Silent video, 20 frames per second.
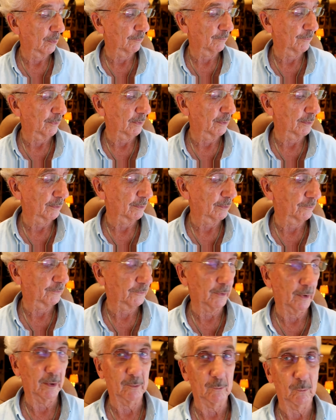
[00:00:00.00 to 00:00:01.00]
I finally
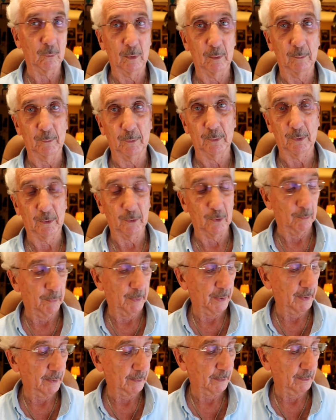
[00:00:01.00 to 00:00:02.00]
decide when I'm going to go
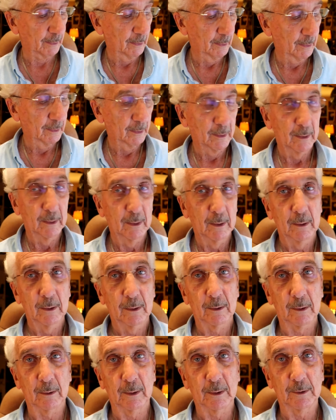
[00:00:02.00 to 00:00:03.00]
back,
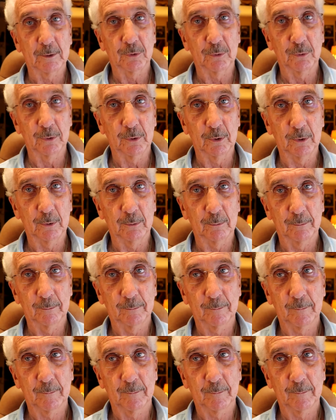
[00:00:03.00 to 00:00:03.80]
to let you know.